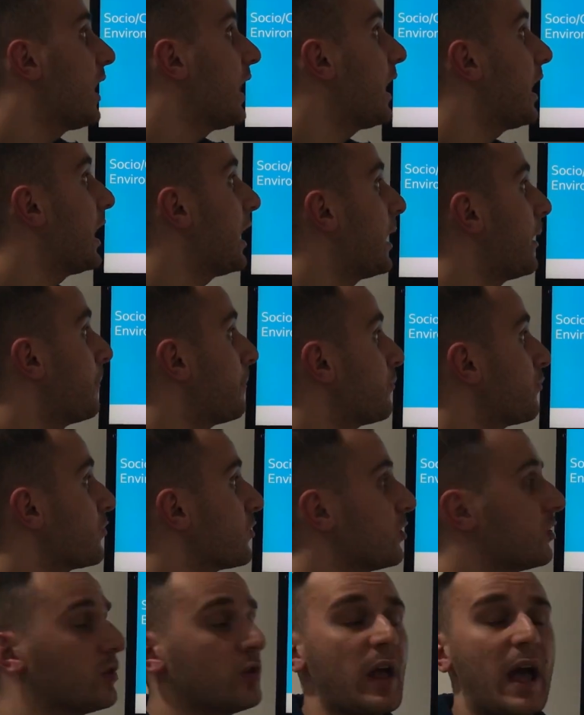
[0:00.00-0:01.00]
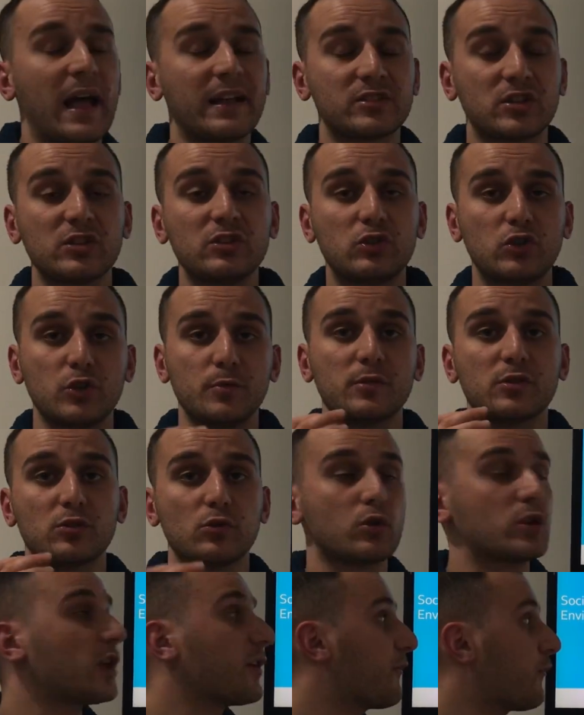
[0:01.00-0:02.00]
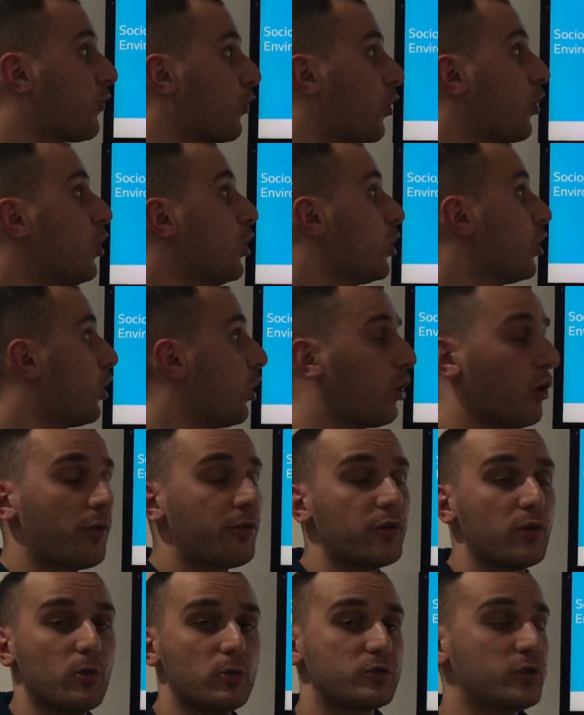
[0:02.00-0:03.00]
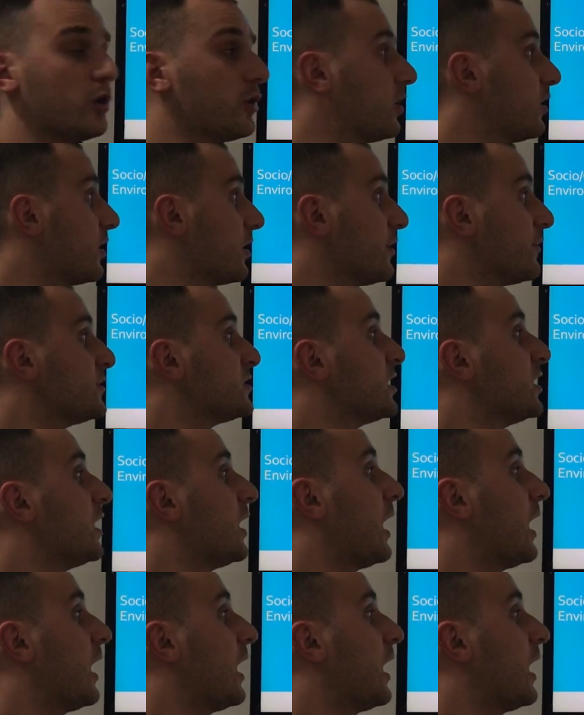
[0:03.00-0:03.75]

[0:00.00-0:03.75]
It has consumers looking for healthy alternatives.